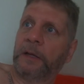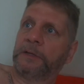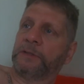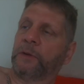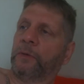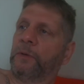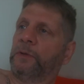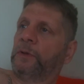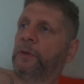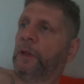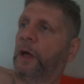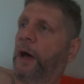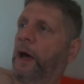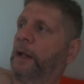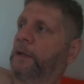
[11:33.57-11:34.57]
So we'll do
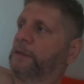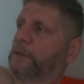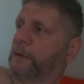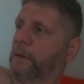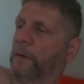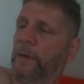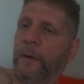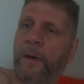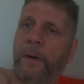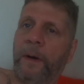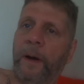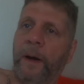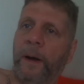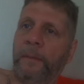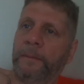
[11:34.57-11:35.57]
that. So,
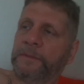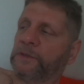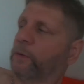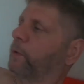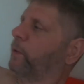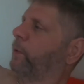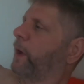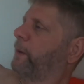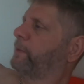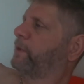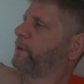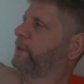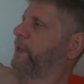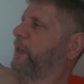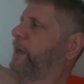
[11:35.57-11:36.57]
so what are we up
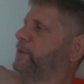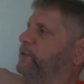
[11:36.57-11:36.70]
to today,